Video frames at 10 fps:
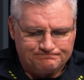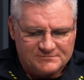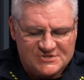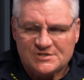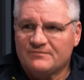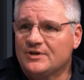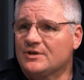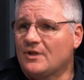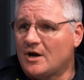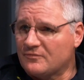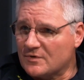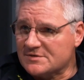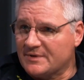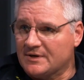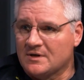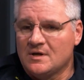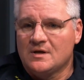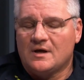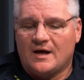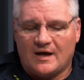civilian law enforcement.
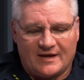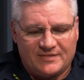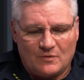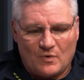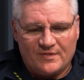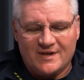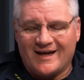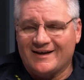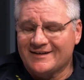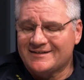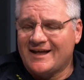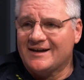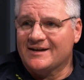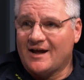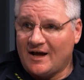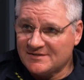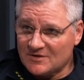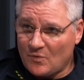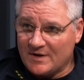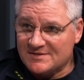I think one of the unintended
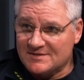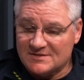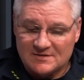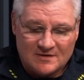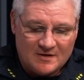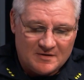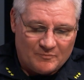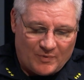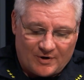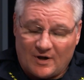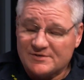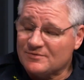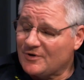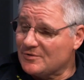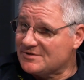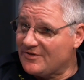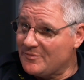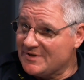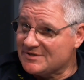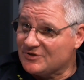consequences, but it also goes to the
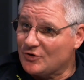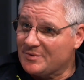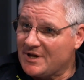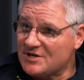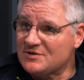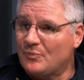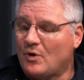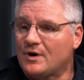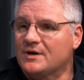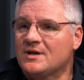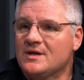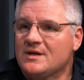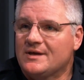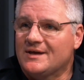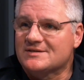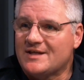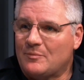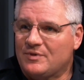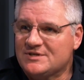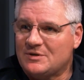misinterpretation part, is
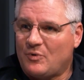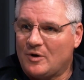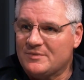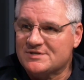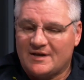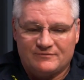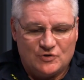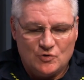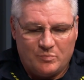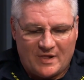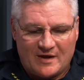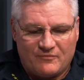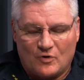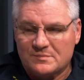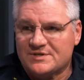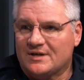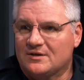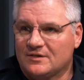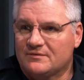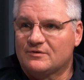that police departments have two platforms that
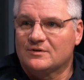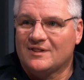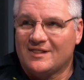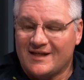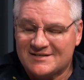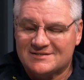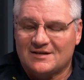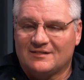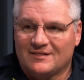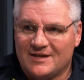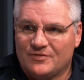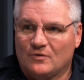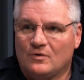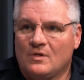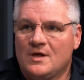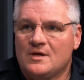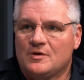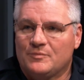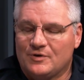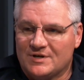deliver less lethal
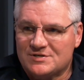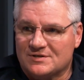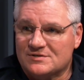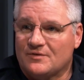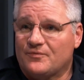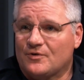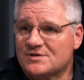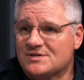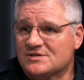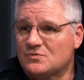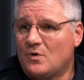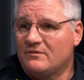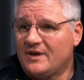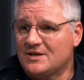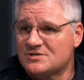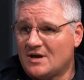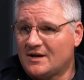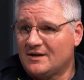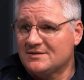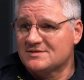munitions. The first is 12-gauge
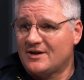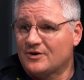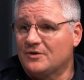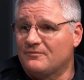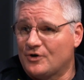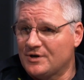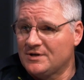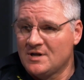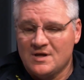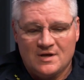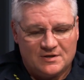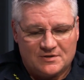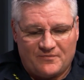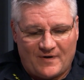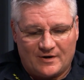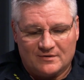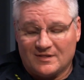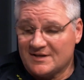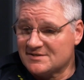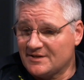shotguns that are converted to fire
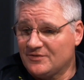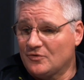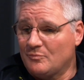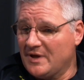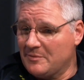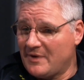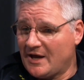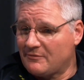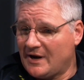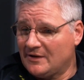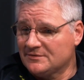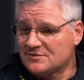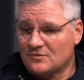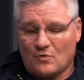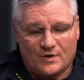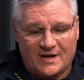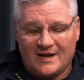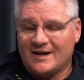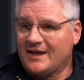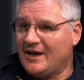less lethal beanbag rounds or
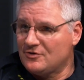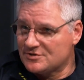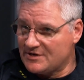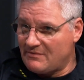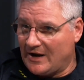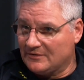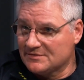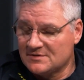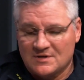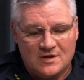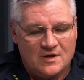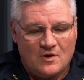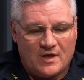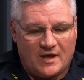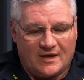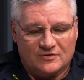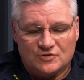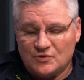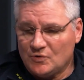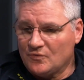kinetic energy rounds, and
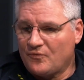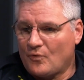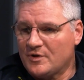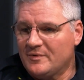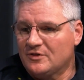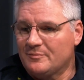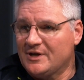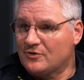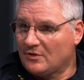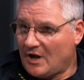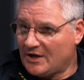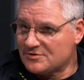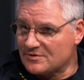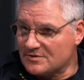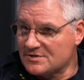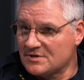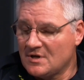two 40-millimeter launchers,